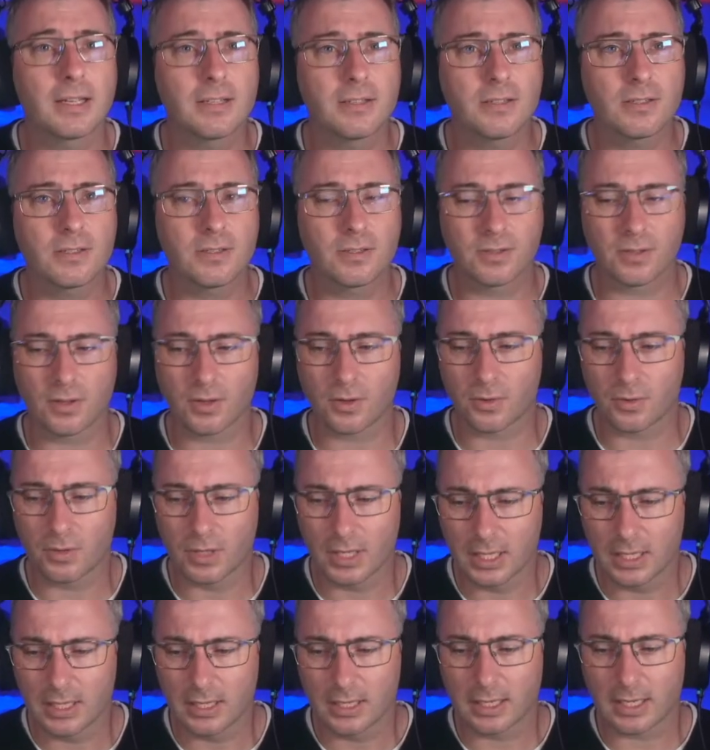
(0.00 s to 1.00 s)
So
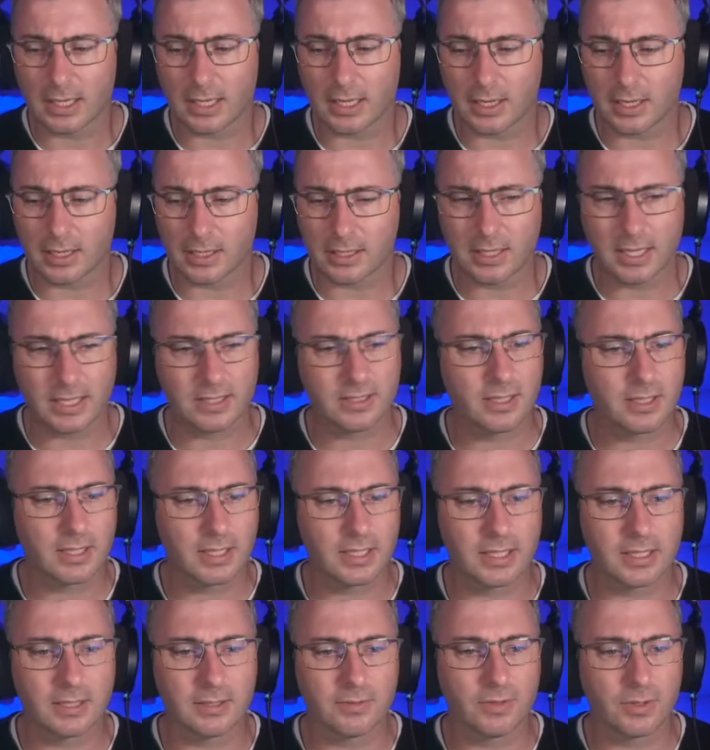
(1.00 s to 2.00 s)

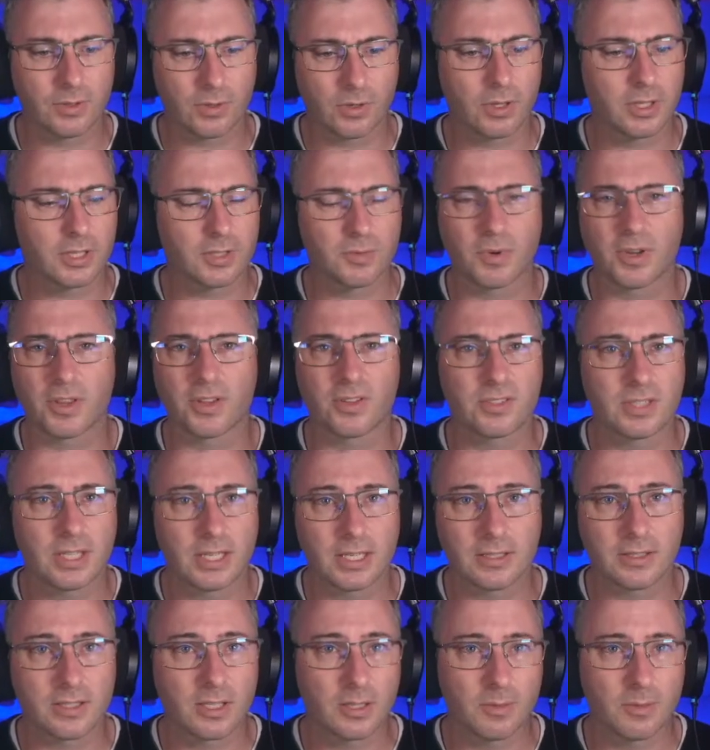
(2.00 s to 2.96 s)
classically, renal colic is one of those things that no